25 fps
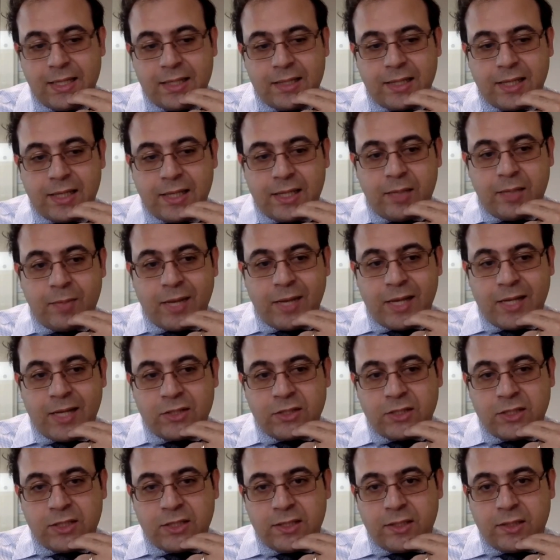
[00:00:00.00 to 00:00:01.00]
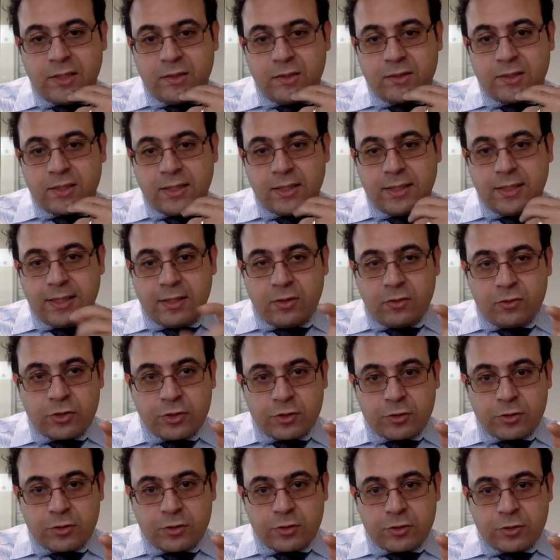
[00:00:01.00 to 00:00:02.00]
that imagine there's a little
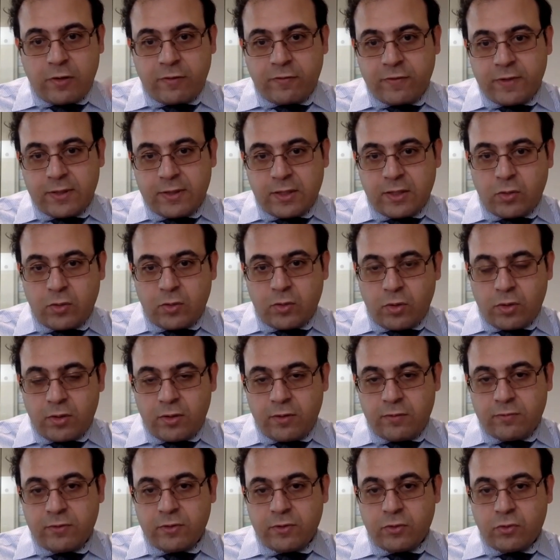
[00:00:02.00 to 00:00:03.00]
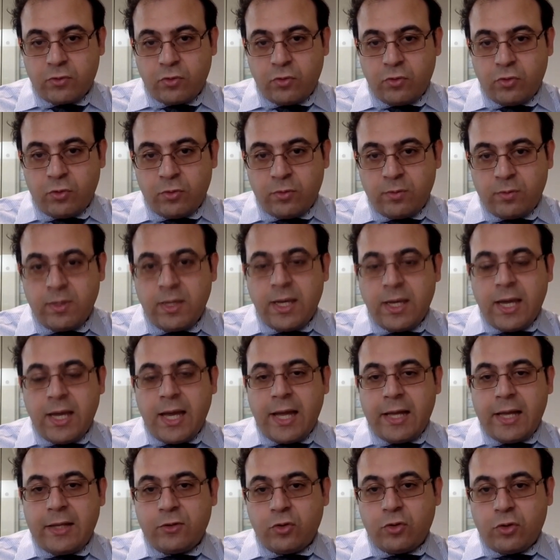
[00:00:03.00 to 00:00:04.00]
smurf in the corner of the room
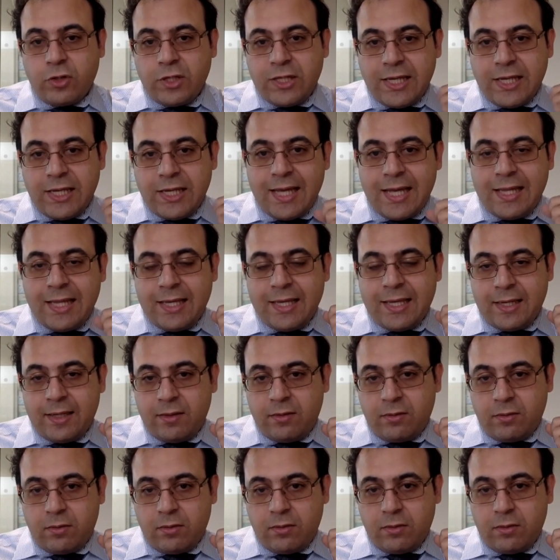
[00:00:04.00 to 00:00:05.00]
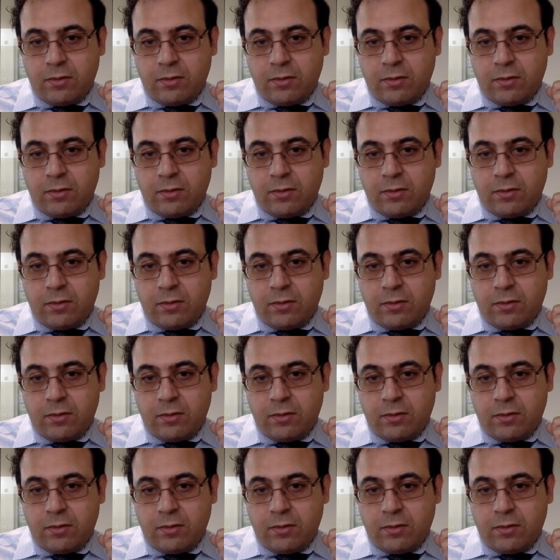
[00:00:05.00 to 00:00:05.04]
and you're yelling